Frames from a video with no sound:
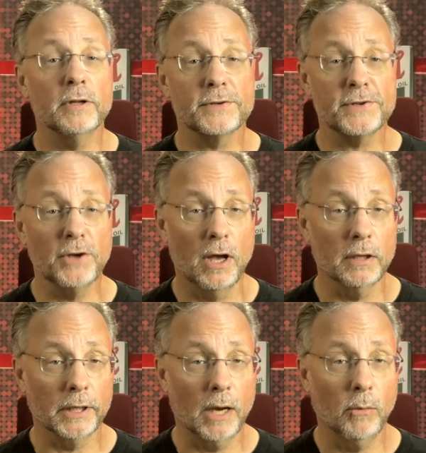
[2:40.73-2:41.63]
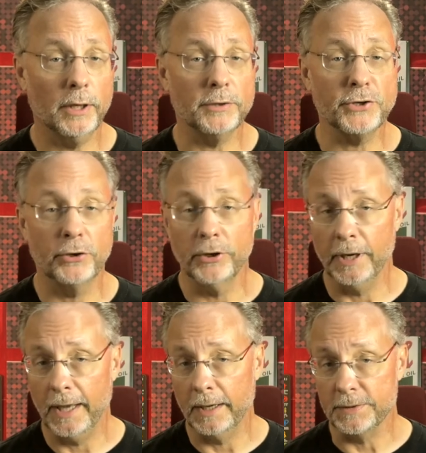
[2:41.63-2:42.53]
installing, I want to turn
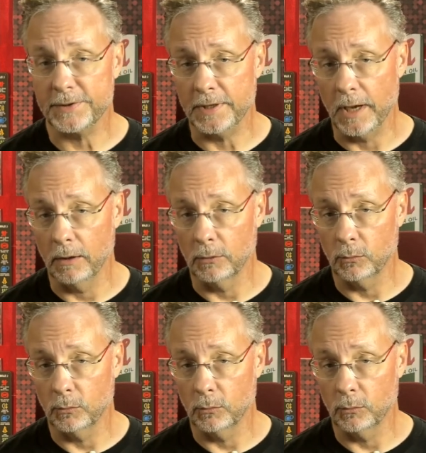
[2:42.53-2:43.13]
it on and see how it